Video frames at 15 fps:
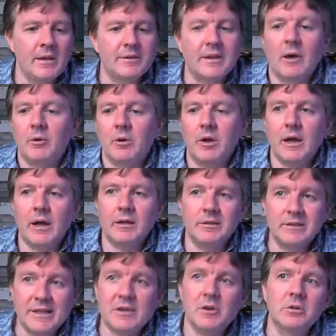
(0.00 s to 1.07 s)
Now, uh,
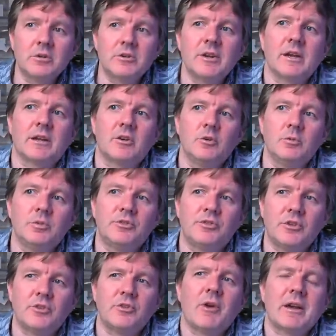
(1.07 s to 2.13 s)
Lee Unkrich, who was
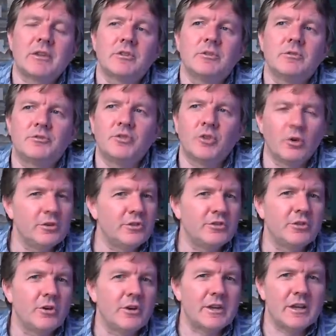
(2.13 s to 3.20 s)
the director of Toy
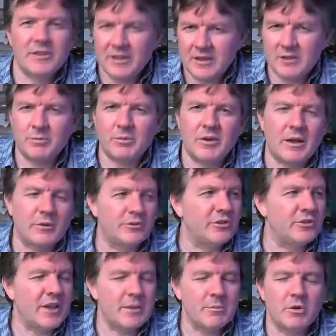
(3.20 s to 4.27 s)
Story, I think you pronounce
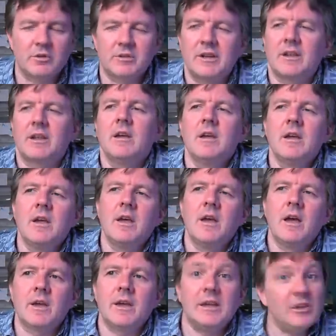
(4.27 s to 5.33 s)
his name Unkrich,
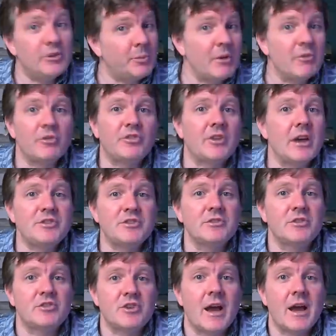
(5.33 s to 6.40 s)
he's been researching
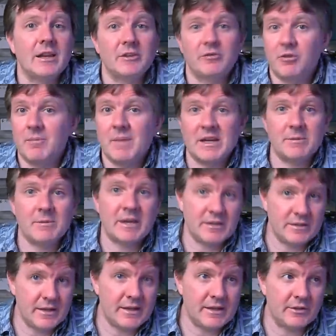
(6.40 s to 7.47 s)
The Shining for many, many
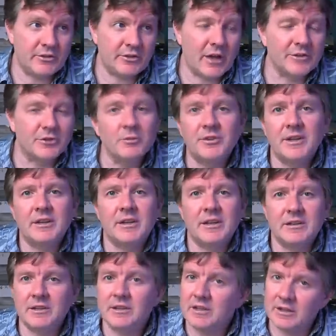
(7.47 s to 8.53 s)
years. I don't think
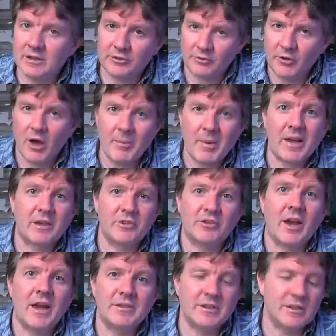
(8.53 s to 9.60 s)
he did it as far back as
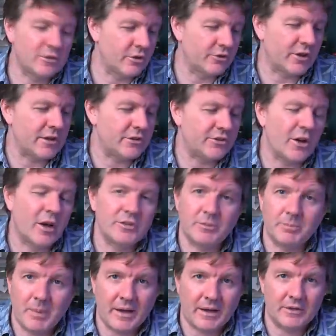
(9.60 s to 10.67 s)
I did, because I
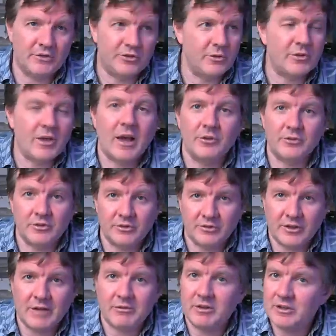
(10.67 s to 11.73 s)
started back in two thousand
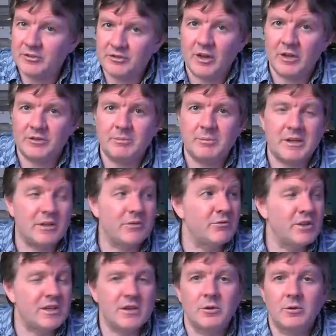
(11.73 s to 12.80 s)
seven. I started making
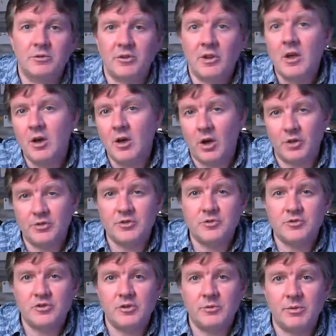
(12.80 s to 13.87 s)
videos on
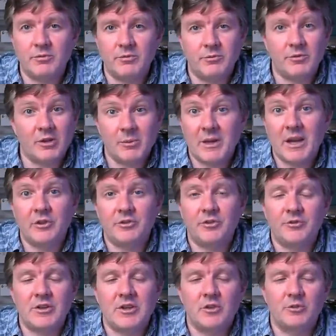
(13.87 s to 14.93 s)
YouTube, film
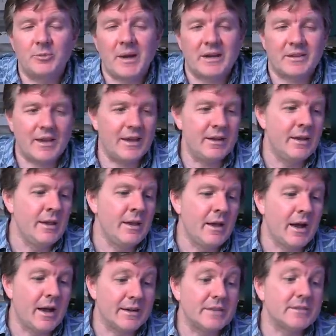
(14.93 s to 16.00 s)
analysis videos back then.
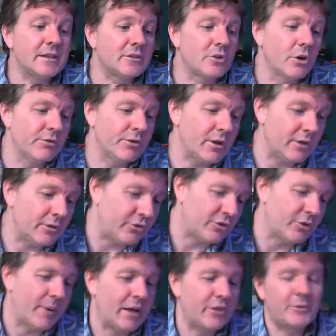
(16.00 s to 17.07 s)
And I did cover
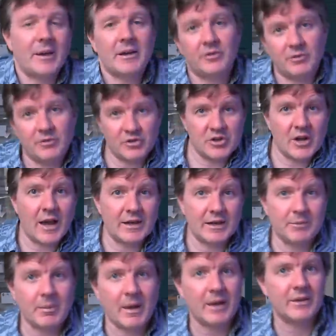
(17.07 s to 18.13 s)
some aspects of The
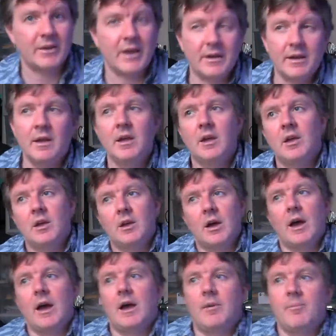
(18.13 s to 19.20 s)
Shining back then.
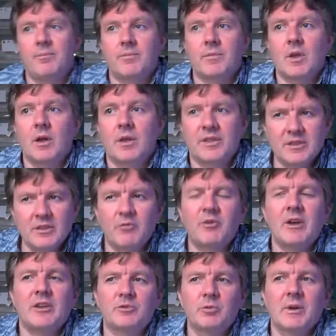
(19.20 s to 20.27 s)
Um, I think the
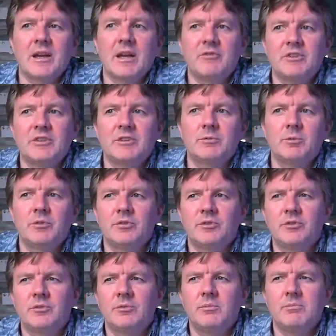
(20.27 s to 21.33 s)
first one I ever did
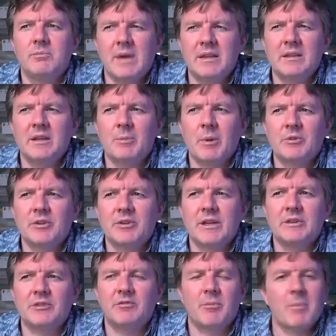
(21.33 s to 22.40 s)
was mainly about the
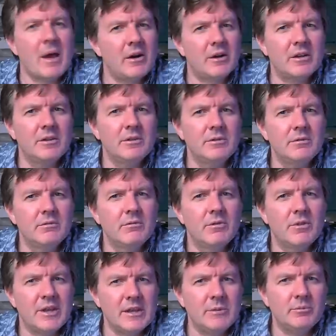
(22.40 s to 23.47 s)
Native American
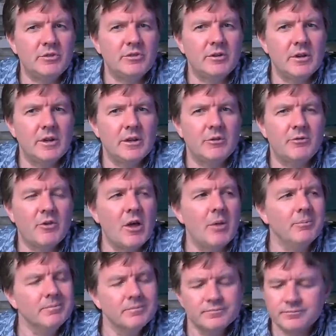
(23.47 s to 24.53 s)
themes in the film.